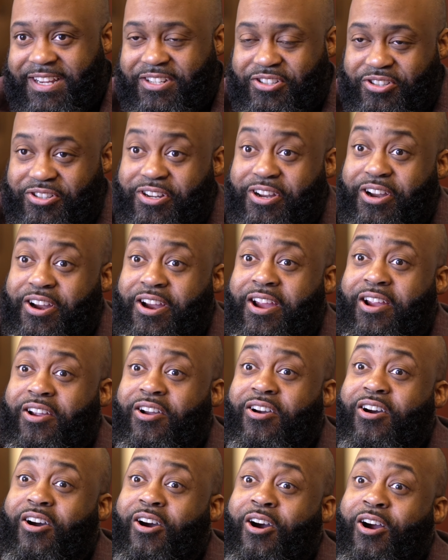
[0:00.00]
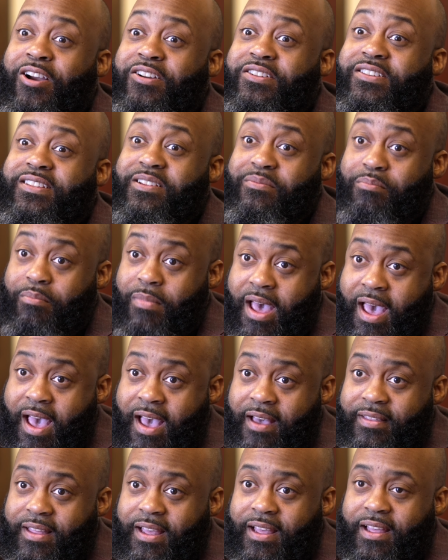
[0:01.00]
engineering, arts, and
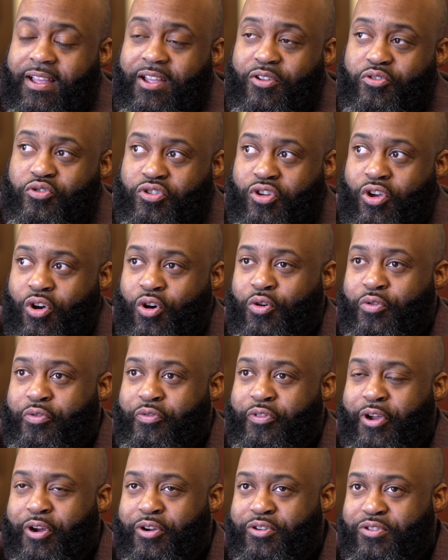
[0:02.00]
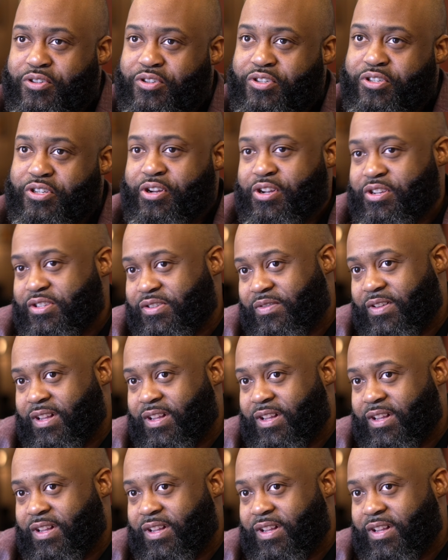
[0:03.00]
math. And so there's a series of